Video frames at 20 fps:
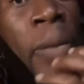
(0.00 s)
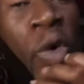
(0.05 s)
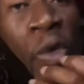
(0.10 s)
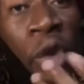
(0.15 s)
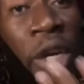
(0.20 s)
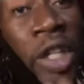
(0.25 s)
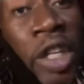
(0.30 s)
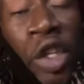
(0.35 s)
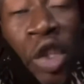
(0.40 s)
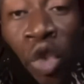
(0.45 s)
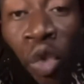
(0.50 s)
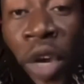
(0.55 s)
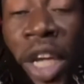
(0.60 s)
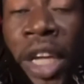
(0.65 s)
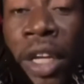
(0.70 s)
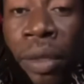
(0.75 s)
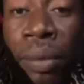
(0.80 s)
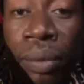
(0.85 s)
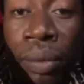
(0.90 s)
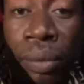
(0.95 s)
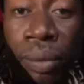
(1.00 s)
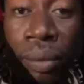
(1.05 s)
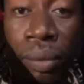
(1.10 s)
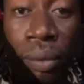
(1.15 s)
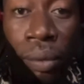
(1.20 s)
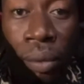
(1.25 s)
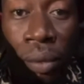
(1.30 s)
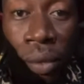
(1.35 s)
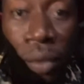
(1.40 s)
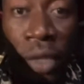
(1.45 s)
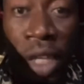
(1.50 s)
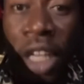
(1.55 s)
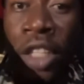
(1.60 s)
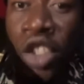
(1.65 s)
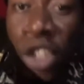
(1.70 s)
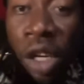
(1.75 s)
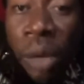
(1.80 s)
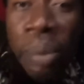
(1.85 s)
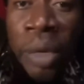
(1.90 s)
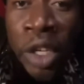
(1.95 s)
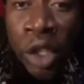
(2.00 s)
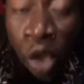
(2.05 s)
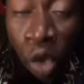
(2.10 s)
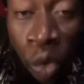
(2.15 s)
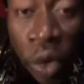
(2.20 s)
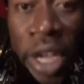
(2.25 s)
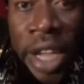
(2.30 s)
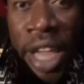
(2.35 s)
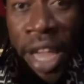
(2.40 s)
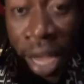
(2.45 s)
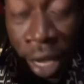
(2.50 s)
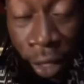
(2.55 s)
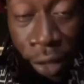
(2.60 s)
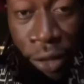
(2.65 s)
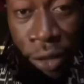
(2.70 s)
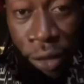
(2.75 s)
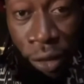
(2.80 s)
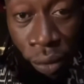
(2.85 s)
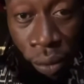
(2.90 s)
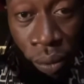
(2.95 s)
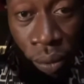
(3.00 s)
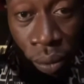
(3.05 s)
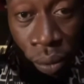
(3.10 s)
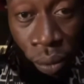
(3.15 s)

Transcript: Or really three. It took me 3 years.